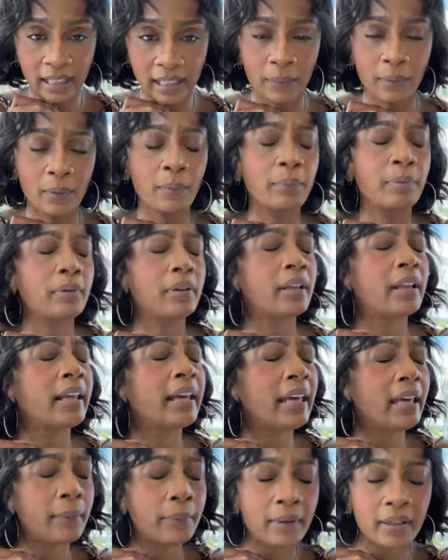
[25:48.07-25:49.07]
That will
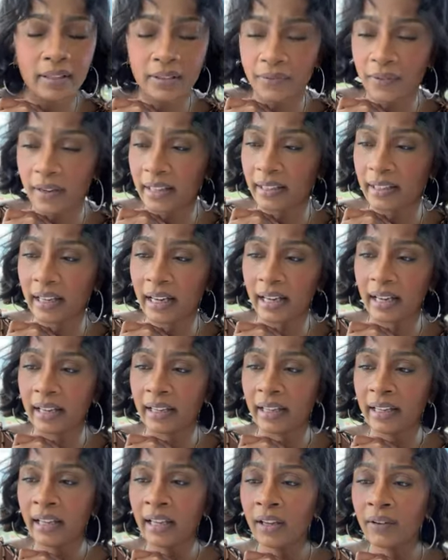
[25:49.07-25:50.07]
blame us, Father
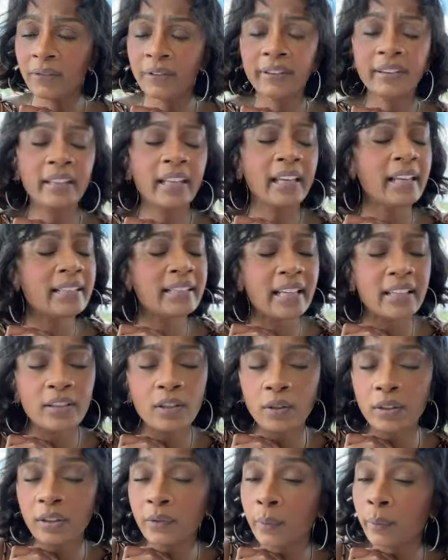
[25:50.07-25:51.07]
God, for things that
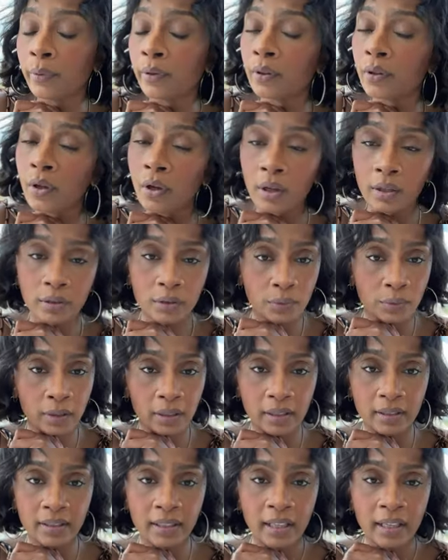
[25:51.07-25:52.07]
don't even belong to
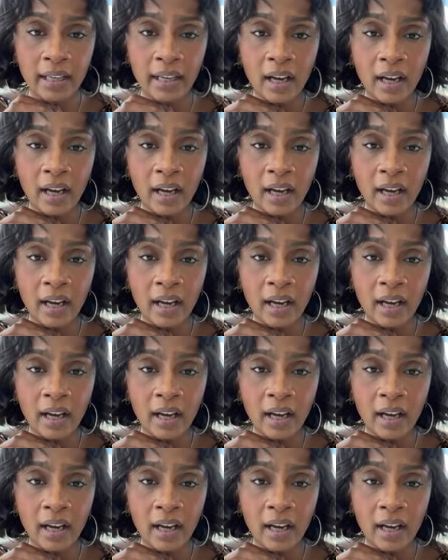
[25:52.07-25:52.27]
us.